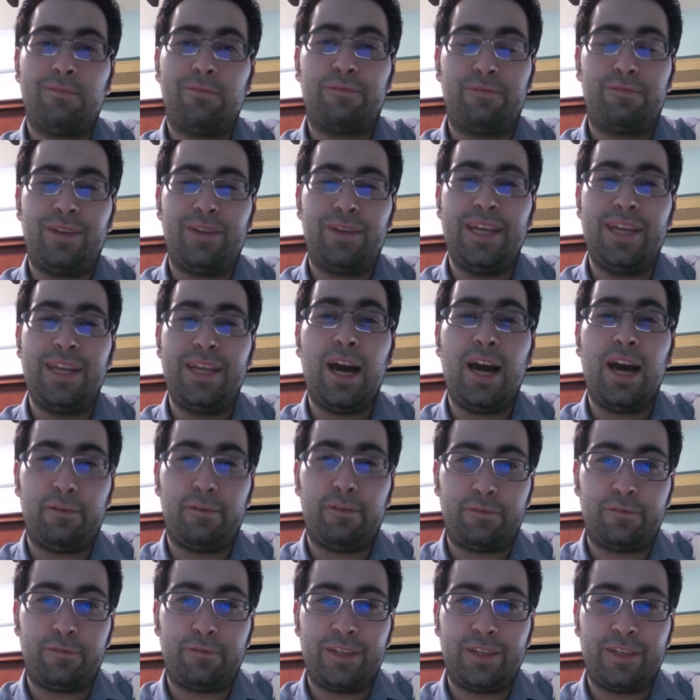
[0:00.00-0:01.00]

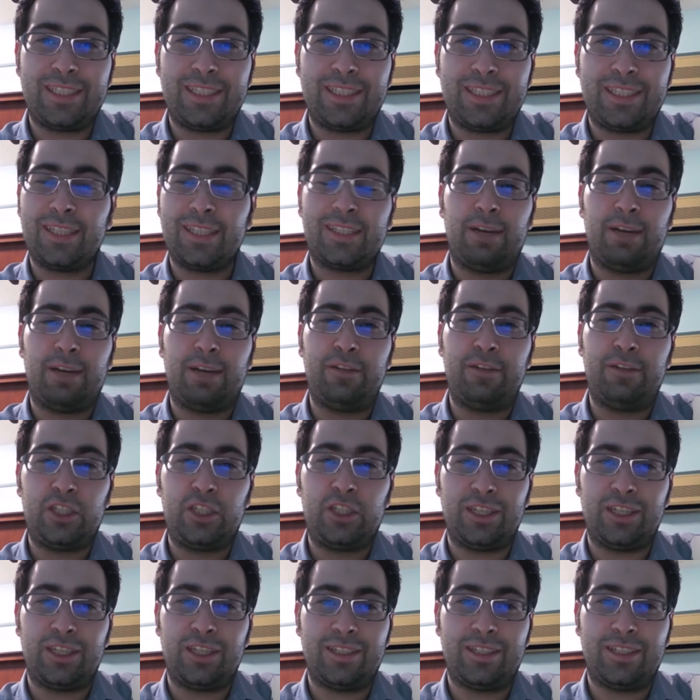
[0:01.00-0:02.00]
enough, it's not
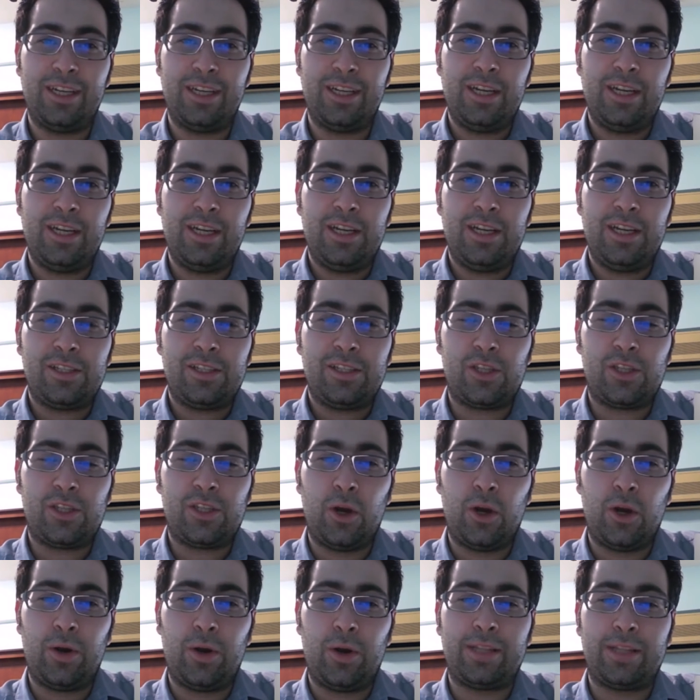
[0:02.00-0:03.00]
sufficient.
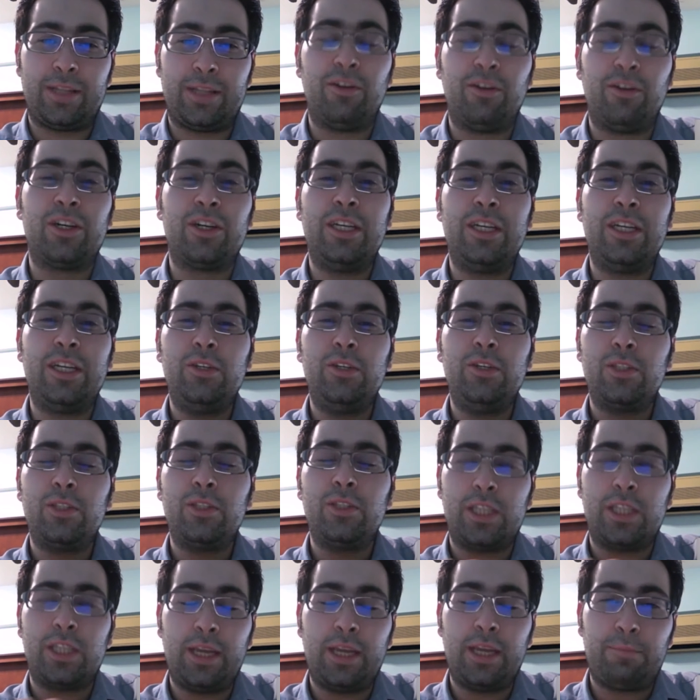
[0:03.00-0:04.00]
So it will reduce
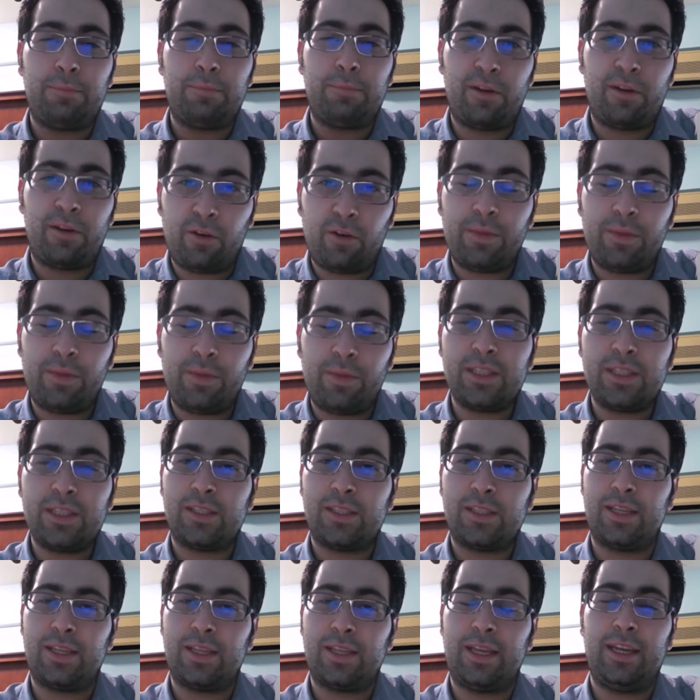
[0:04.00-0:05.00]
the performance
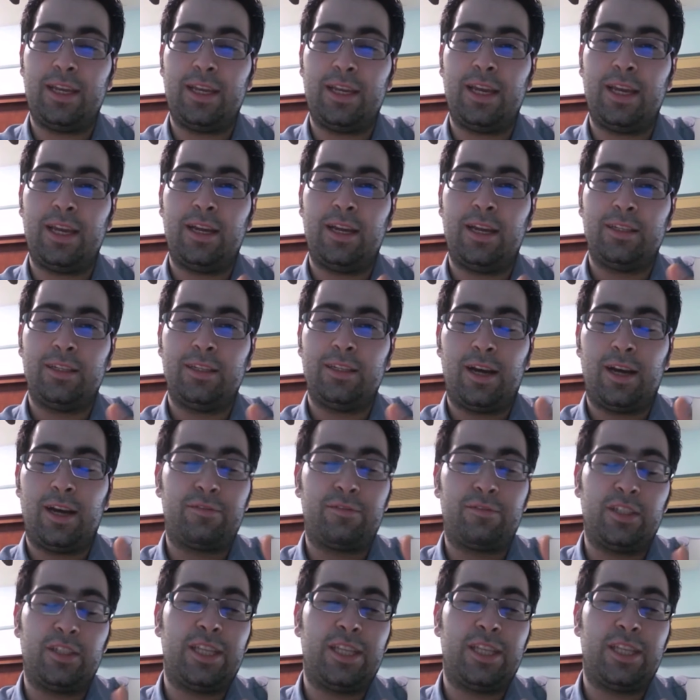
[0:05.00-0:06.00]
of the
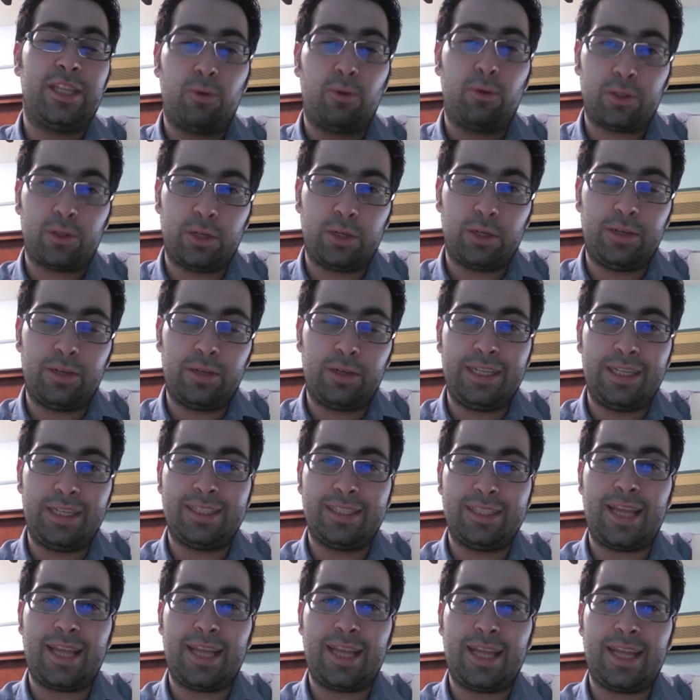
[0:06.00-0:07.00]
SQL Server
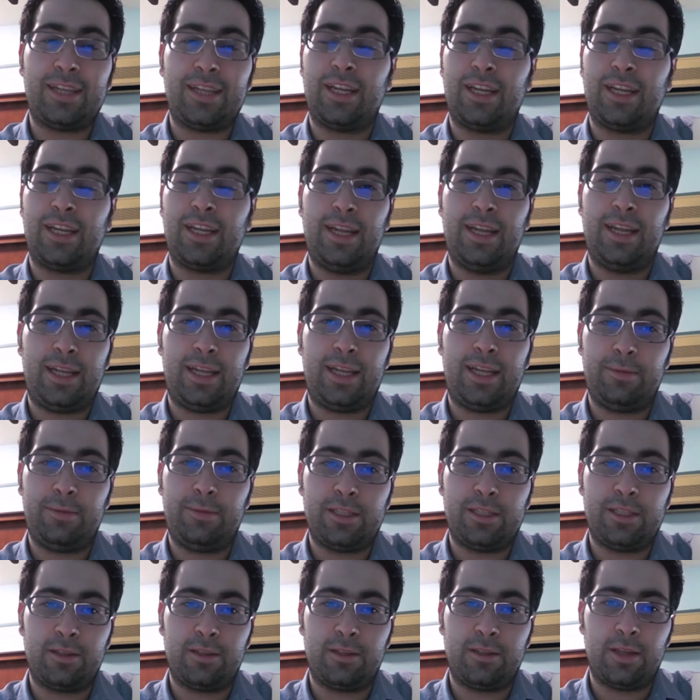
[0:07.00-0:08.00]
instance and the
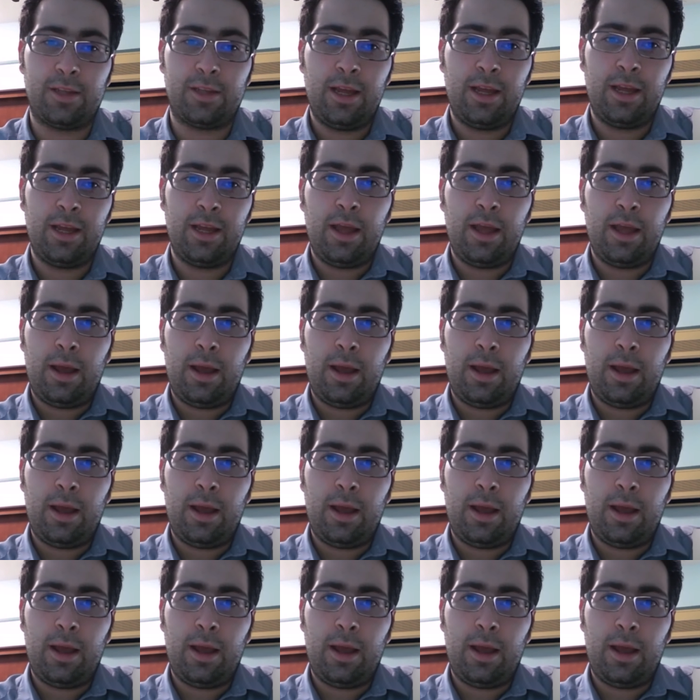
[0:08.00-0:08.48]
databases.